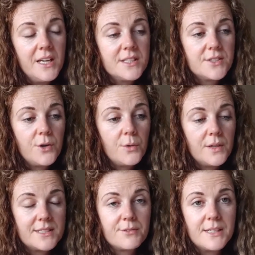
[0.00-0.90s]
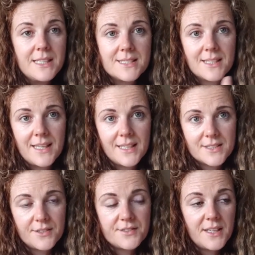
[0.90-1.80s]
So let's release the
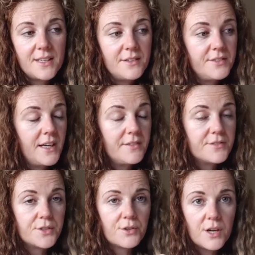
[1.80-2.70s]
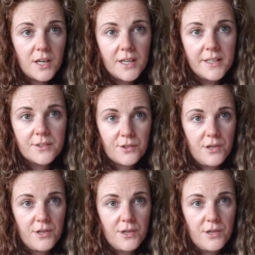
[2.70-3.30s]
negatives, and if you have to cry,